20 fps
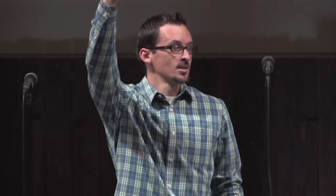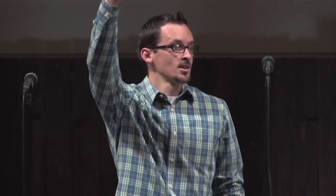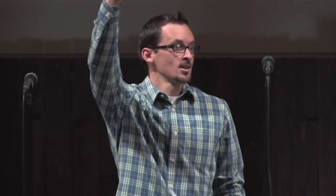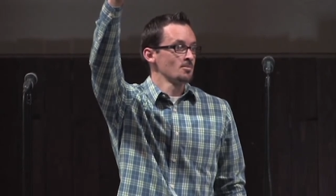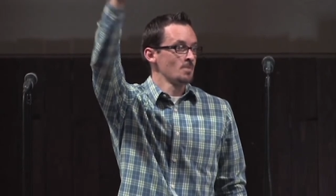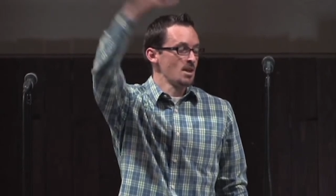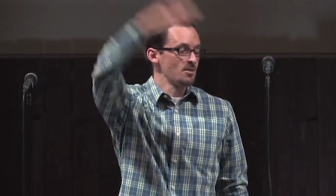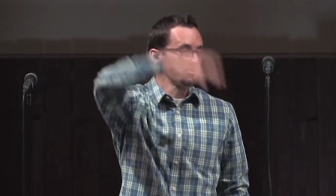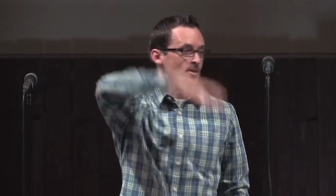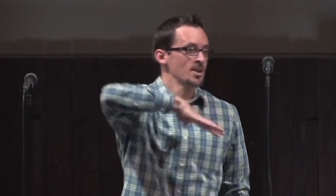
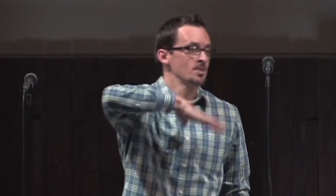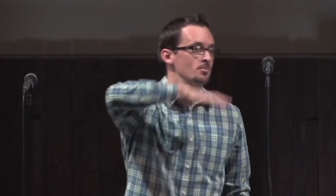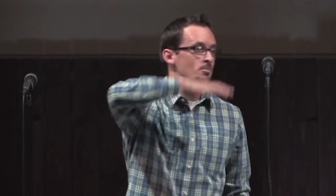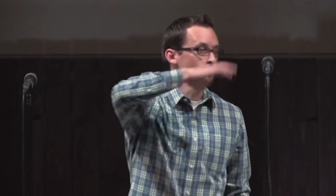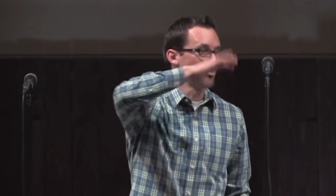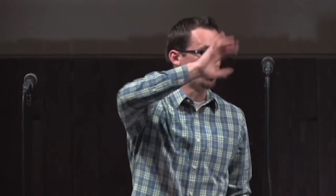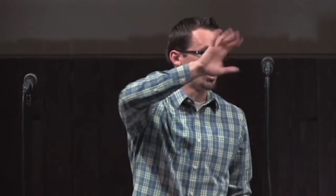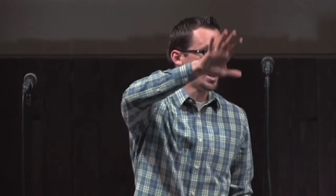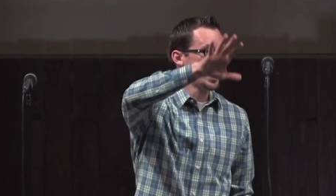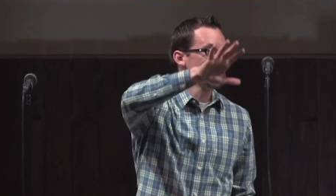My friend
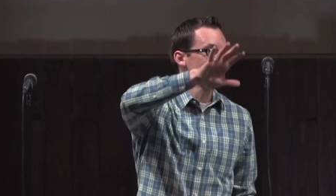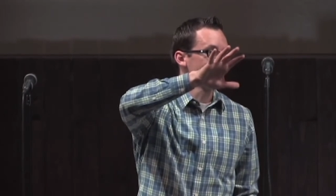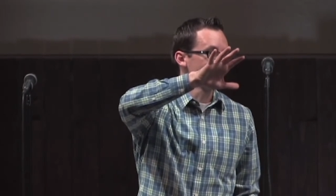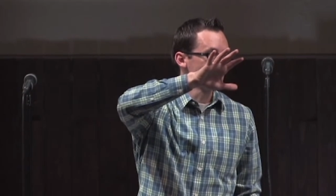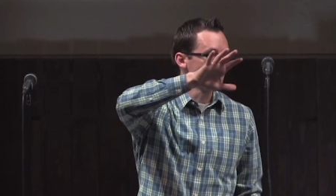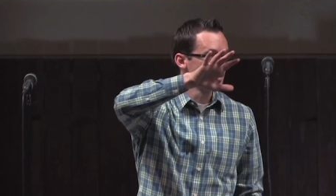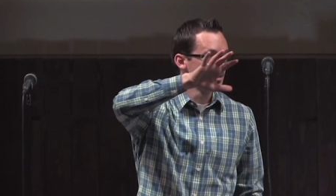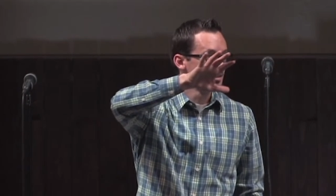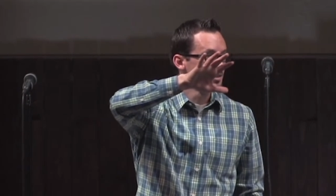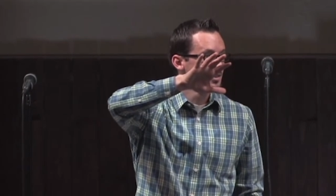Brandon,
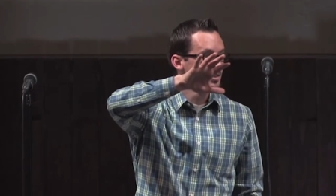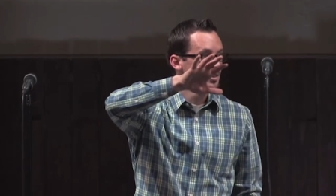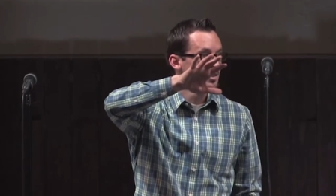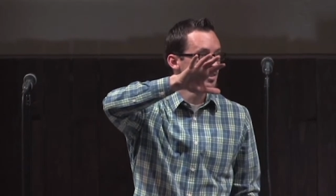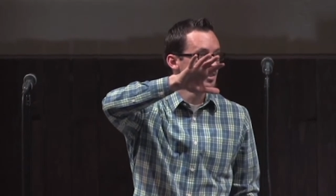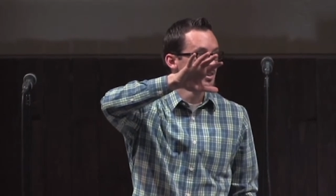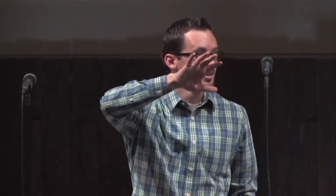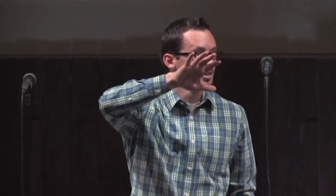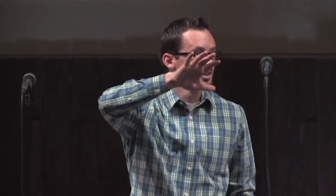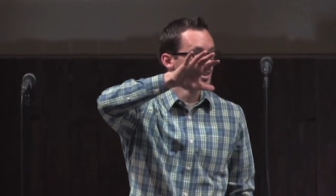
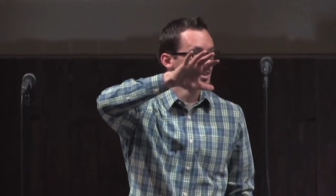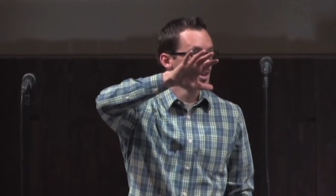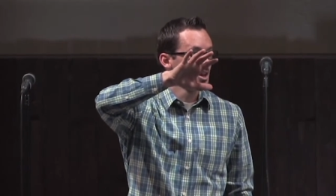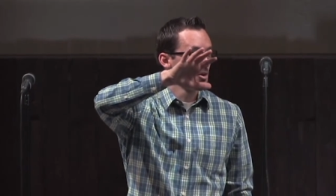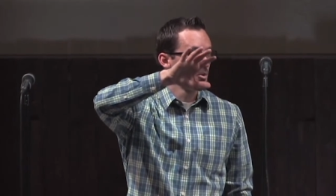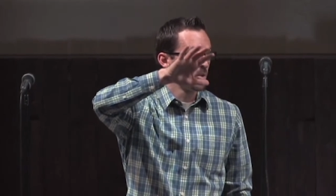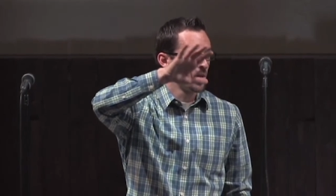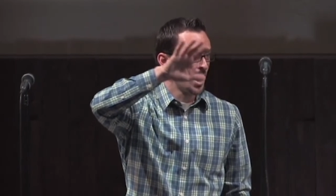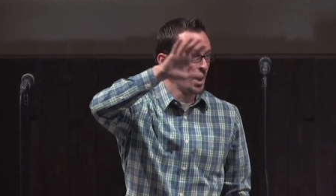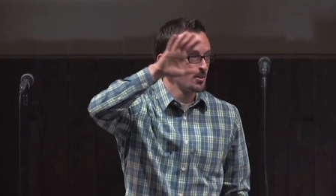
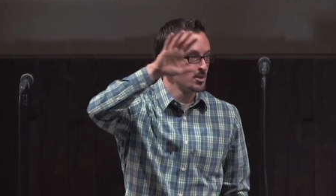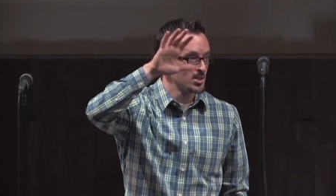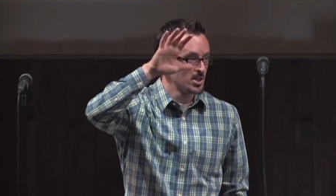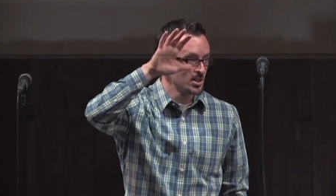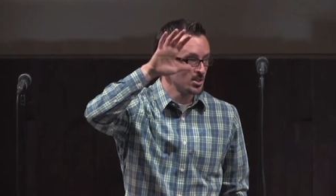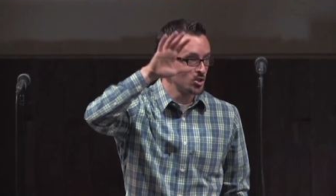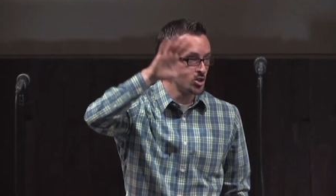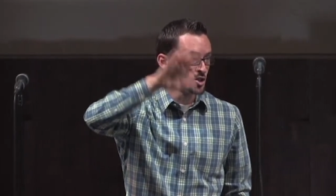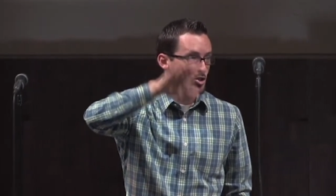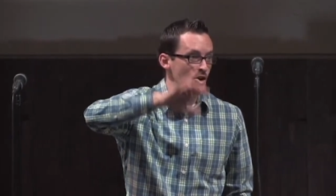when I was
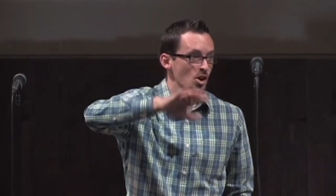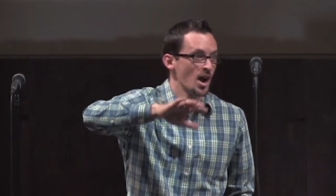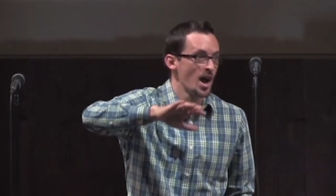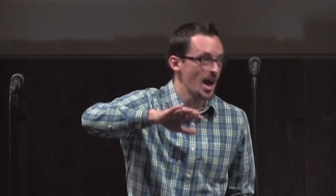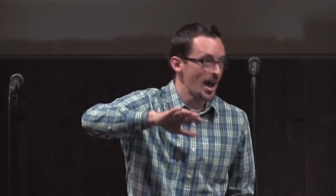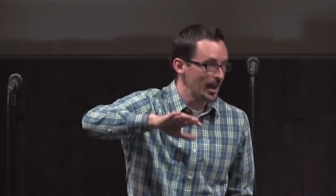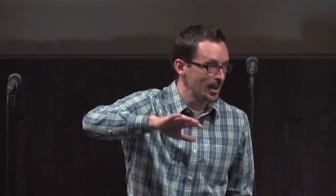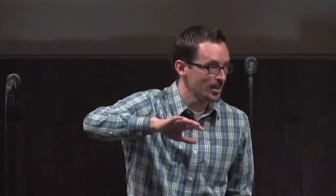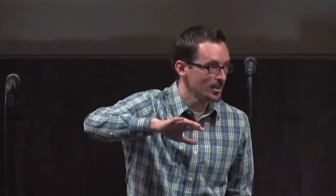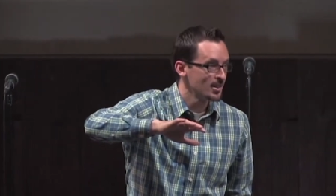in junior
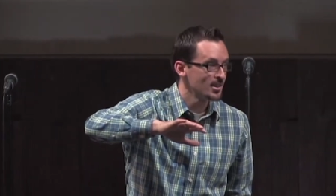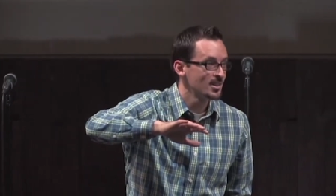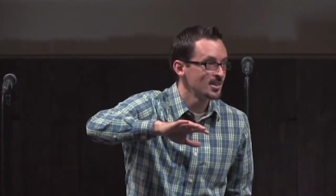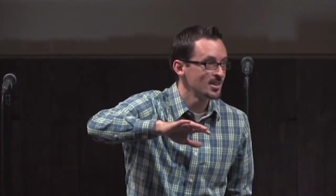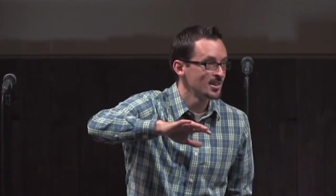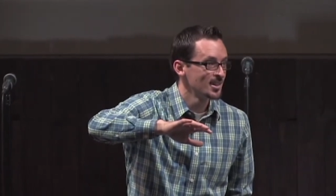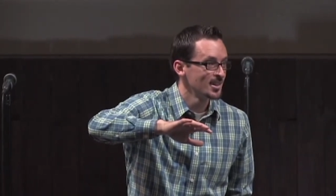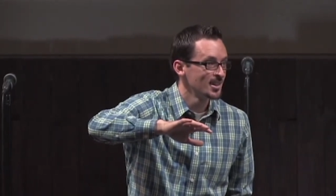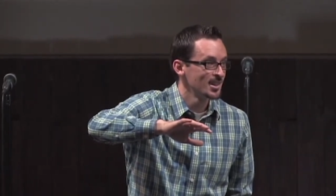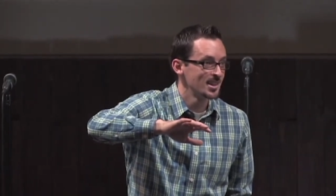high,
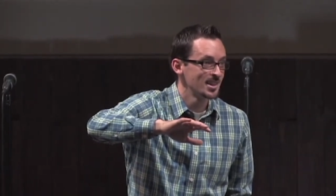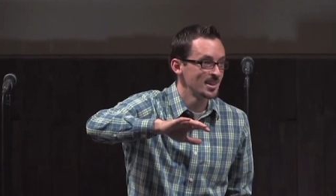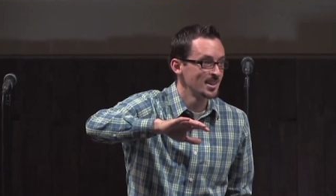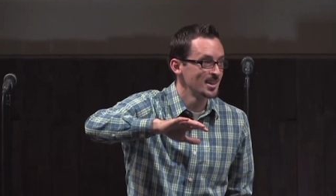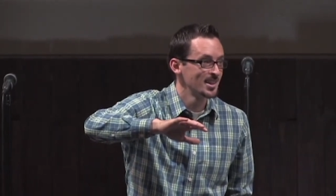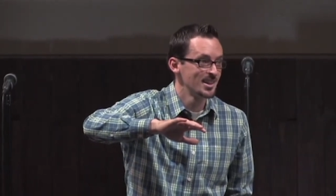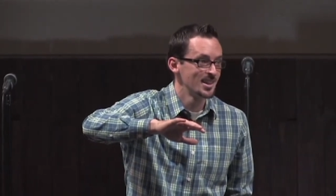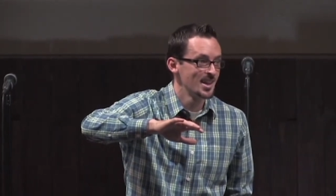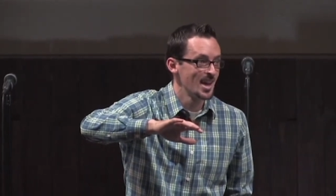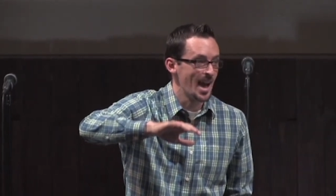
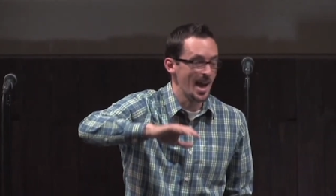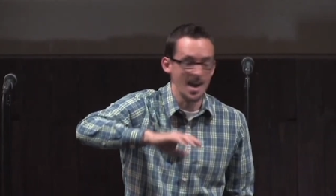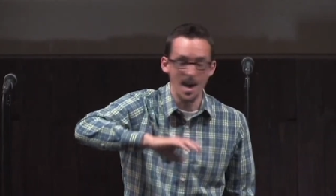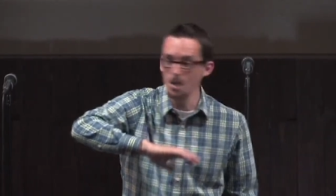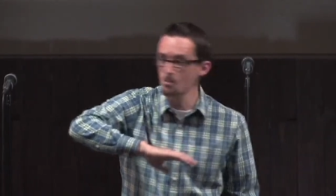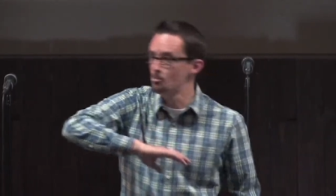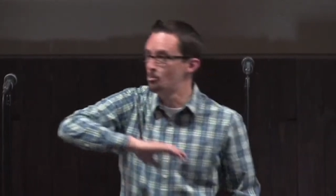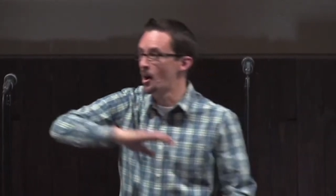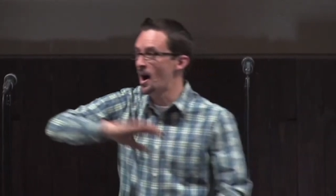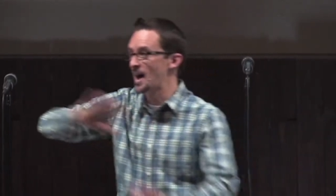and I
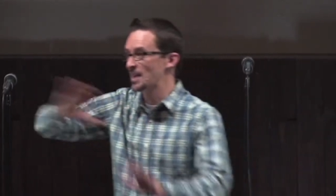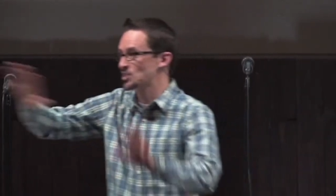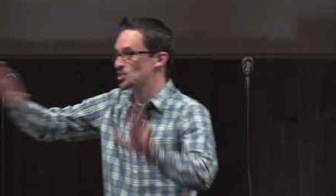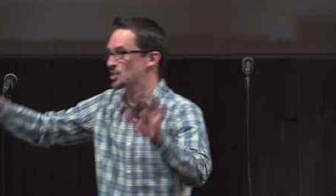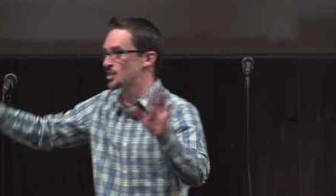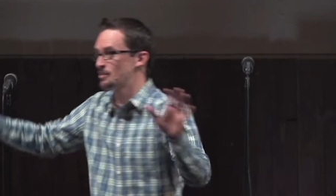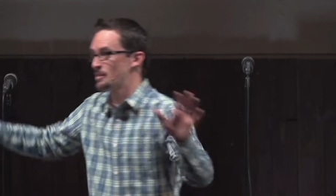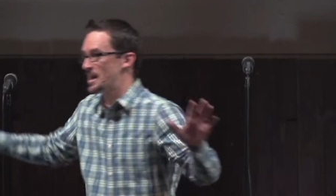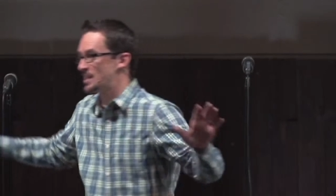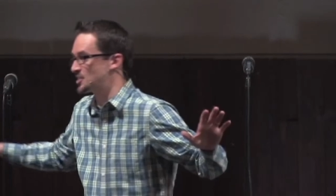botched
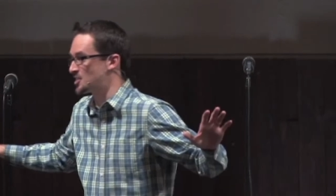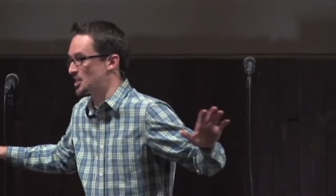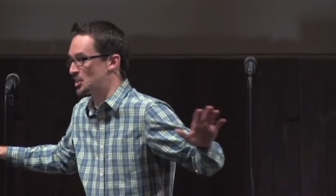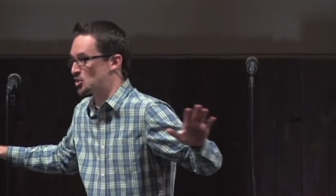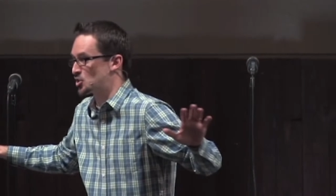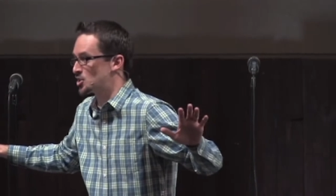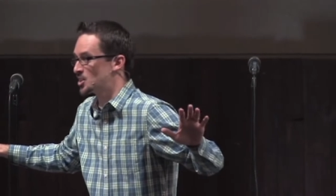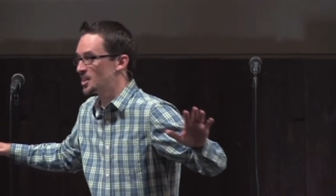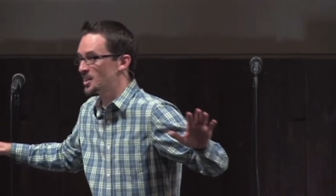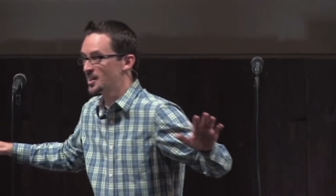the
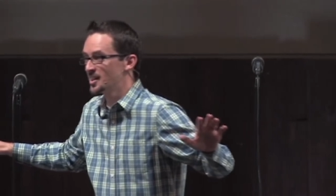message.